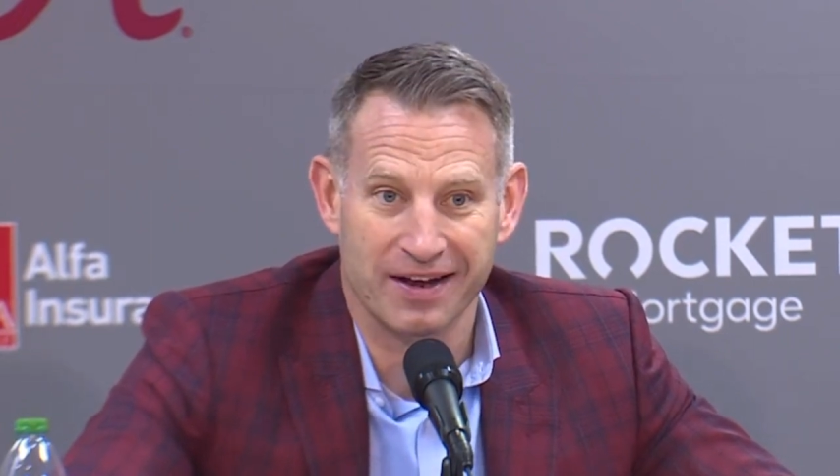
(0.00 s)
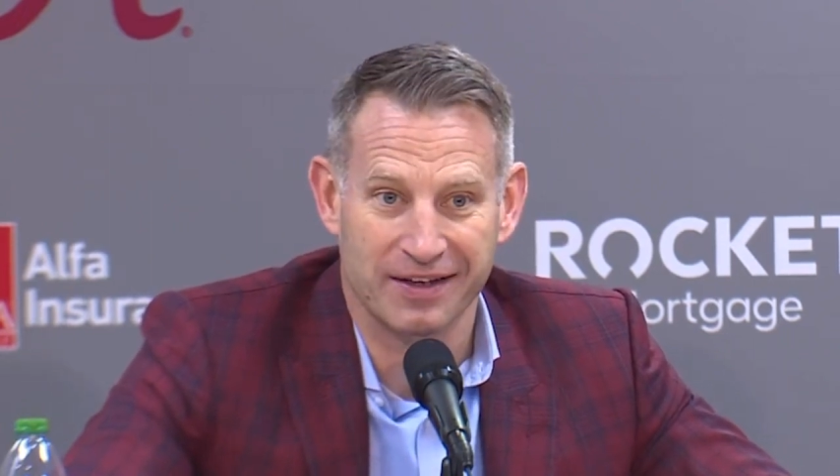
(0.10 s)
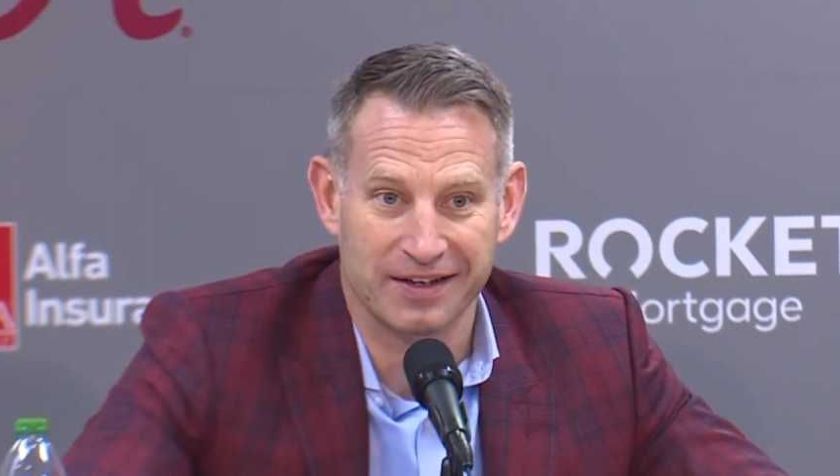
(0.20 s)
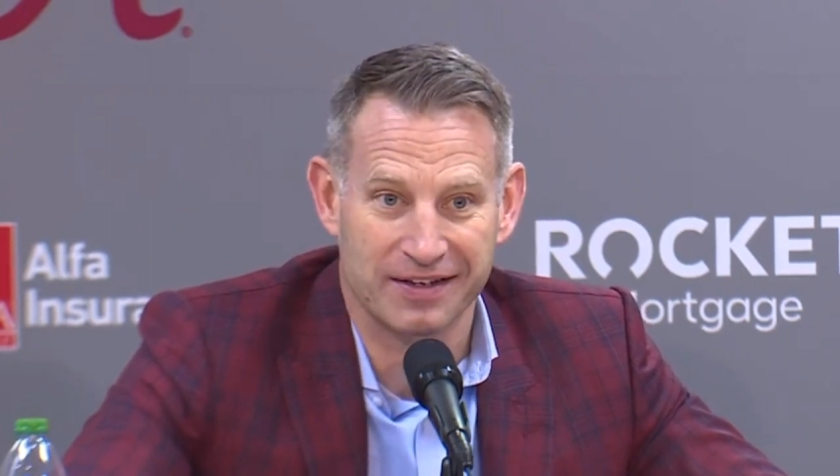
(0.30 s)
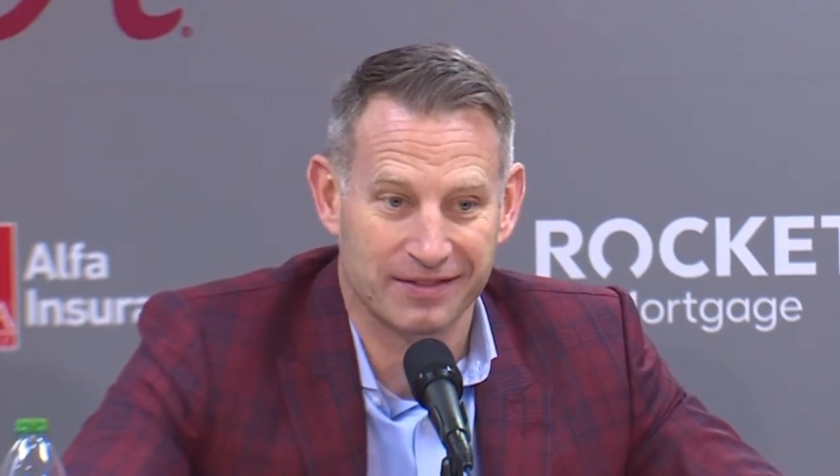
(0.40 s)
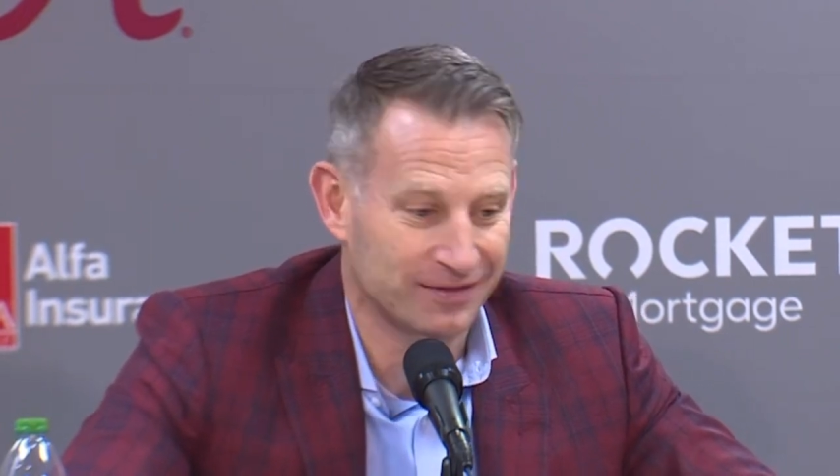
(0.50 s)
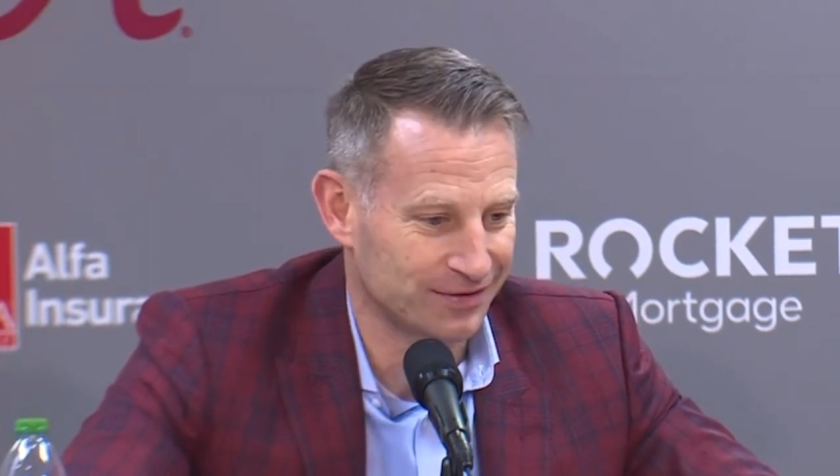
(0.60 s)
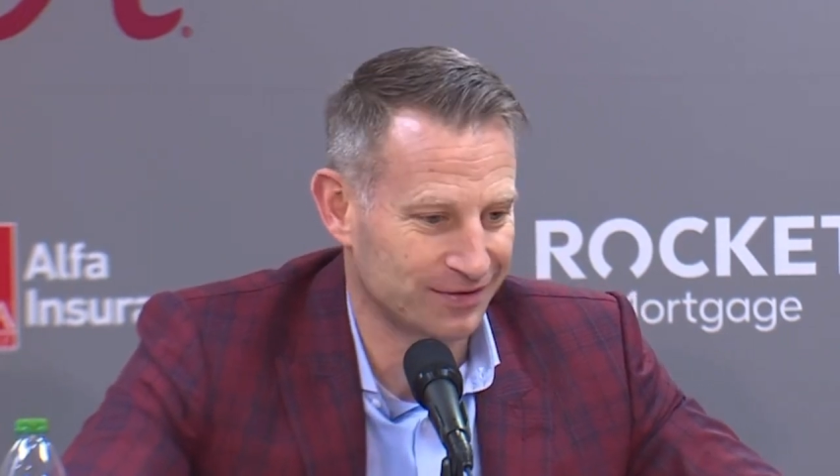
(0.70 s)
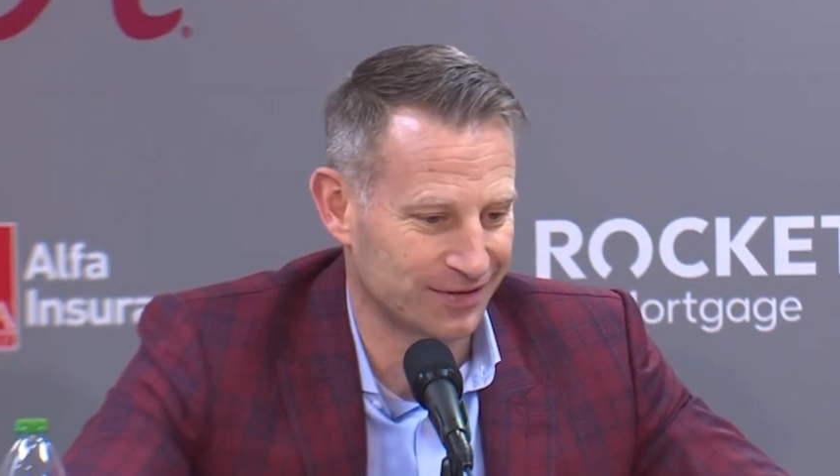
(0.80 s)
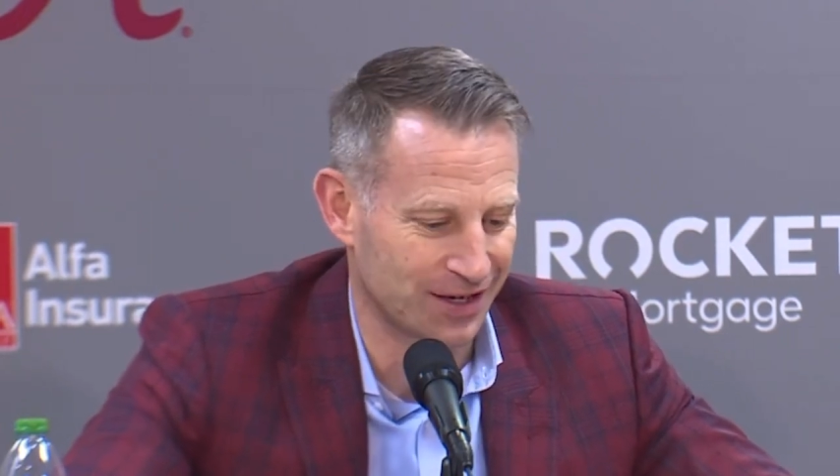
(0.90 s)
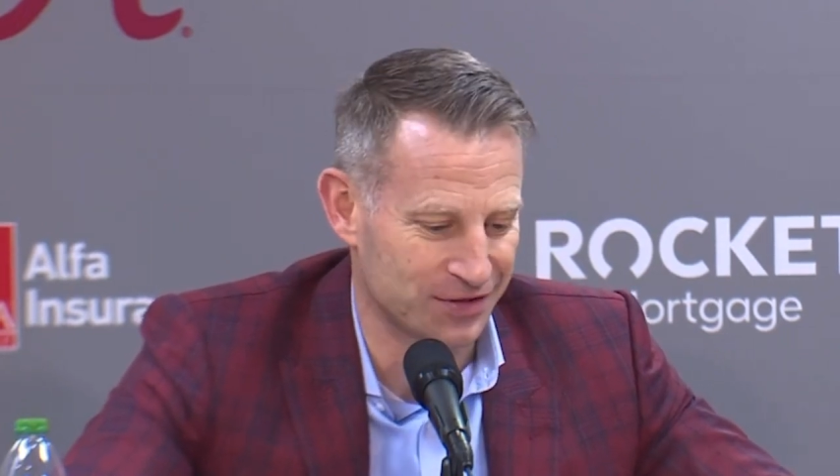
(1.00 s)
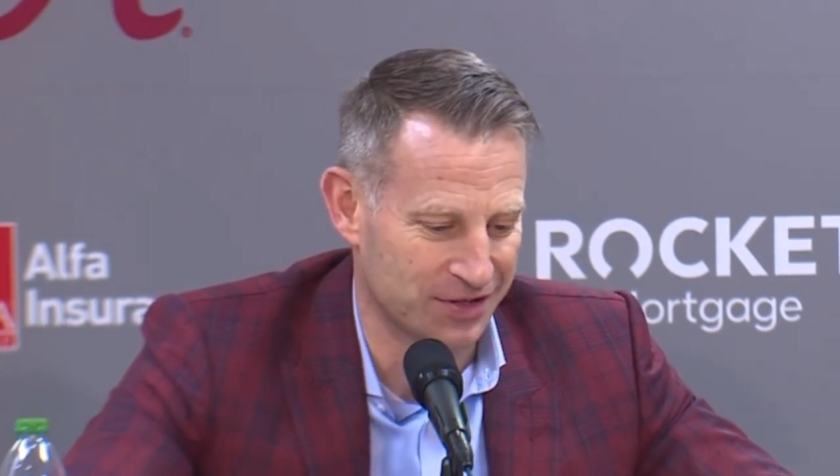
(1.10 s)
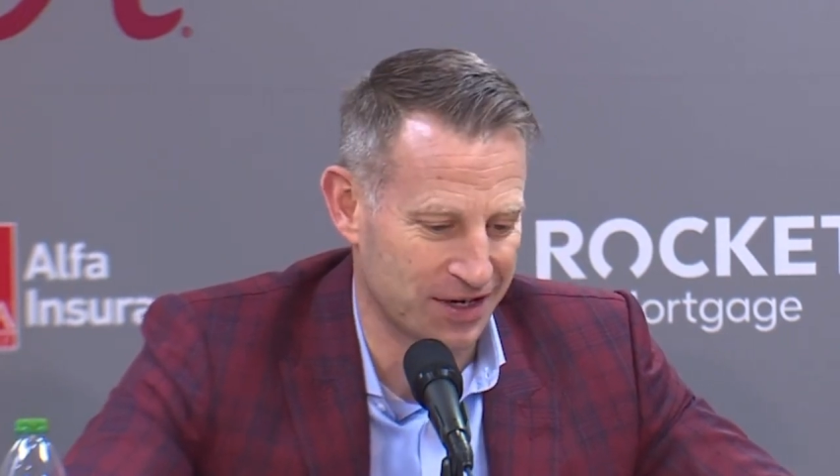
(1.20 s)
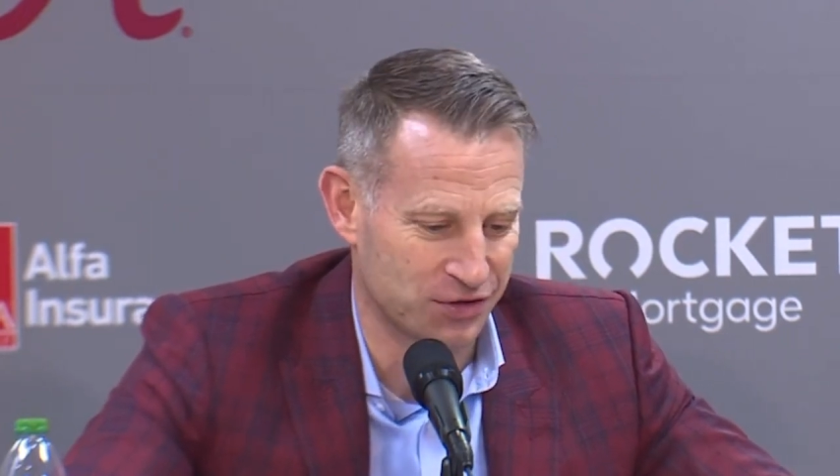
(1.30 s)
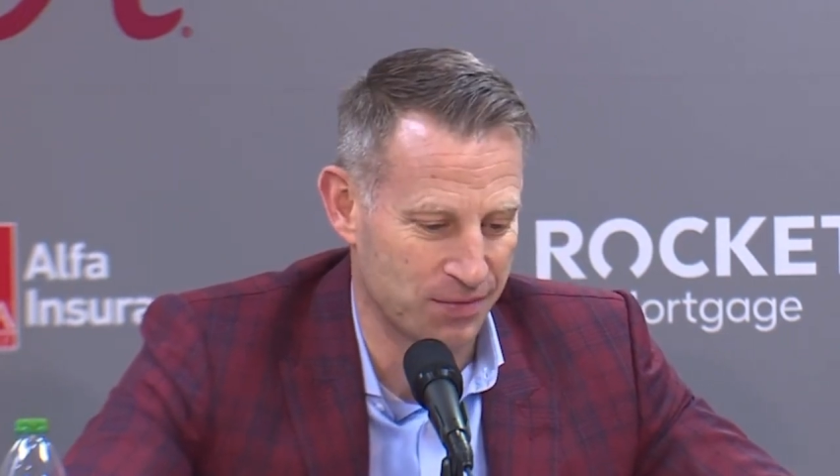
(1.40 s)
I think he has to
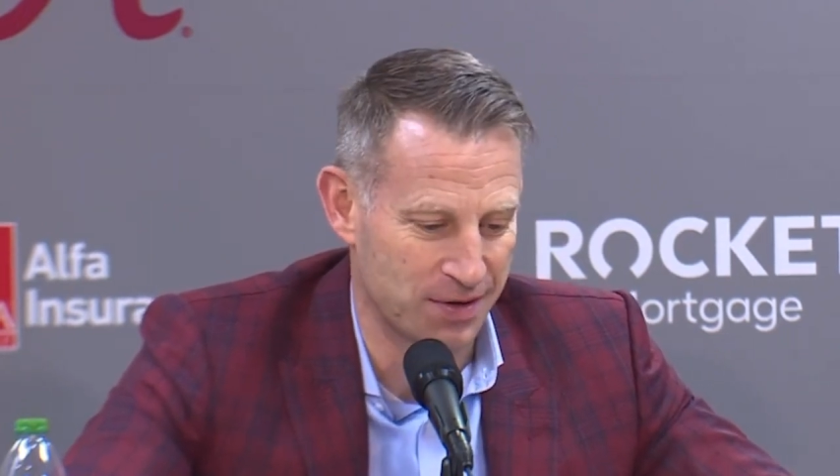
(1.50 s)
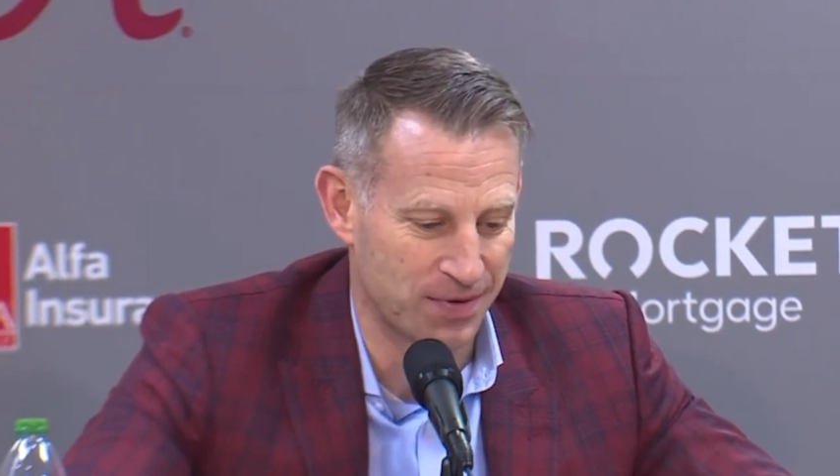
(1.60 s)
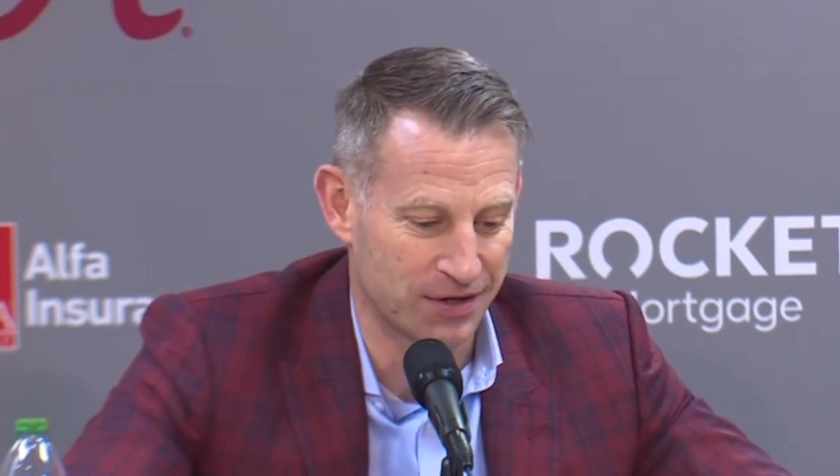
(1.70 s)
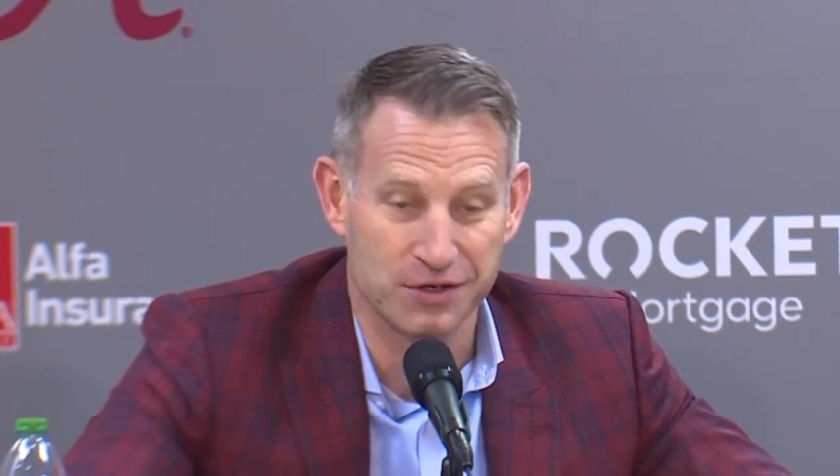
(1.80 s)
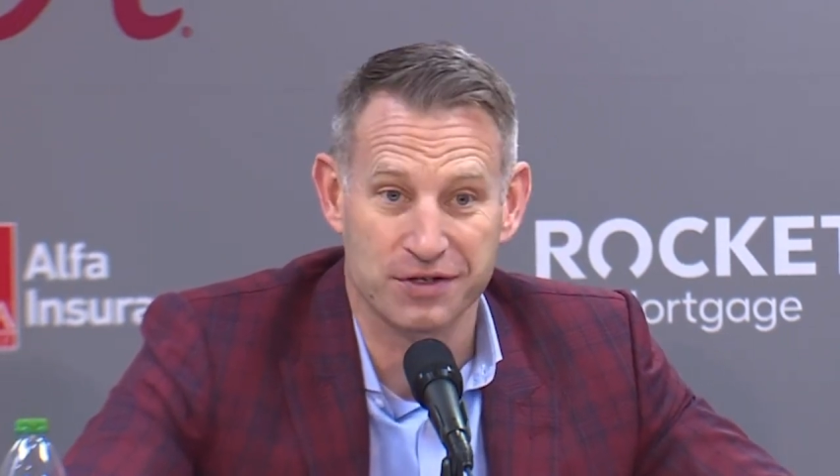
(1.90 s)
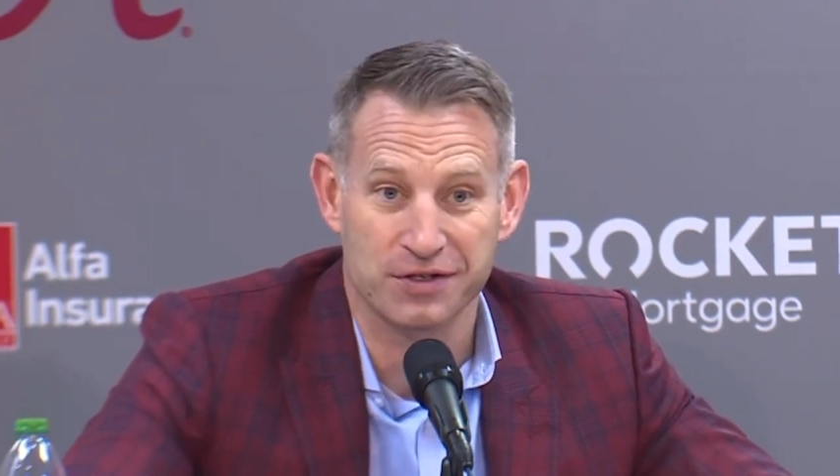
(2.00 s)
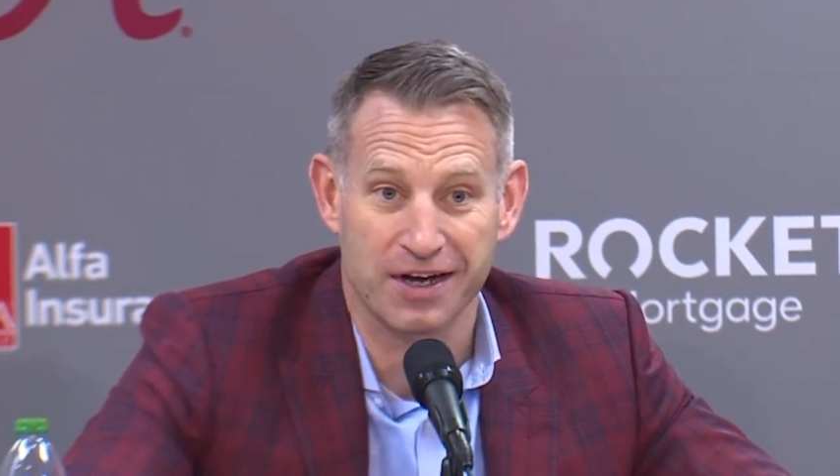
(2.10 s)
take too many pictures and